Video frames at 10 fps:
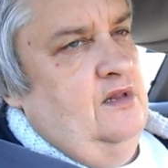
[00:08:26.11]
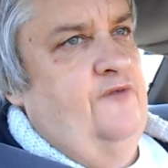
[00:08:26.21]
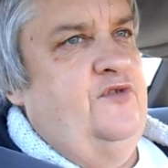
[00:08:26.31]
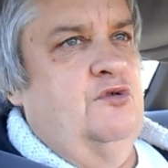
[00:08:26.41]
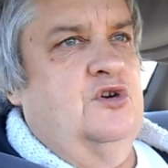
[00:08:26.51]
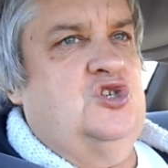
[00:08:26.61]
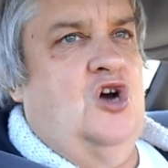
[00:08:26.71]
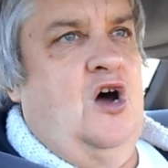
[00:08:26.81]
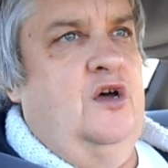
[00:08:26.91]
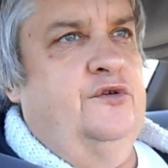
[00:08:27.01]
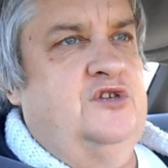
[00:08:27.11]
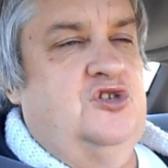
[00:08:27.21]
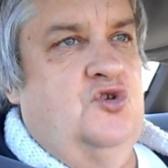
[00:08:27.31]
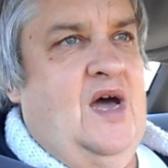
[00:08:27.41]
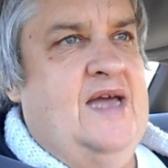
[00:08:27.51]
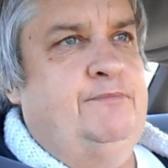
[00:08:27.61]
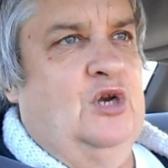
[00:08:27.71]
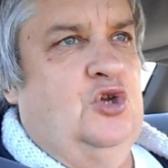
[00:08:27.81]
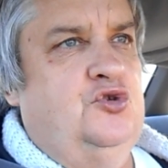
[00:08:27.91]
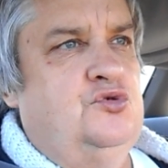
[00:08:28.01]
if you're a child, did you hate
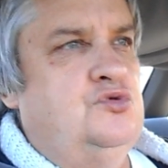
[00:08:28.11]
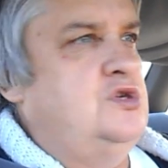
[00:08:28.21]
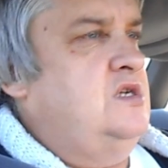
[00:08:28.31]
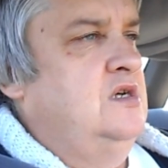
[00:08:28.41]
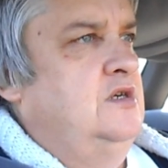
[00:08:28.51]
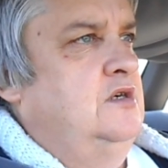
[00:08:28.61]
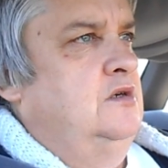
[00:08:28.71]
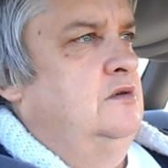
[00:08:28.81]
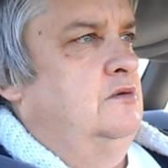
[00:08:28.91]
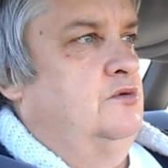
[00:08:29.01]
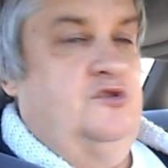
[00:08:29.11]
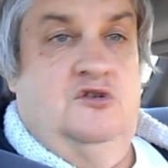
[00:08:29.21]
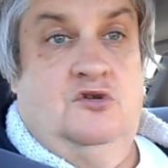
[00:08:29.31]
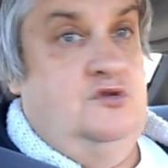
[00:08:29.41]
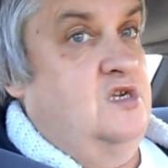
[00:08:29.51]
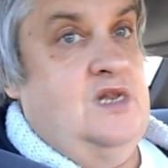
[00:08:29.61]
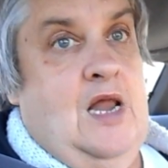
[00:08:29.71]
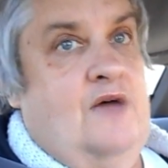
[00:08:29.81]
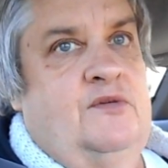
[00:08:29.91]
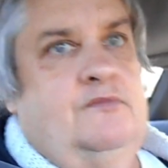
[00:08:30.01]
balloons, or did you just
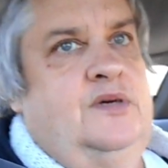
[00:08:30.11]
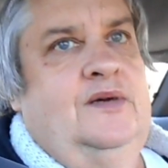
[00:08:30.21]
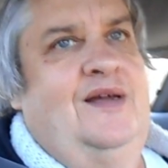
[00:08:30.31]
love them?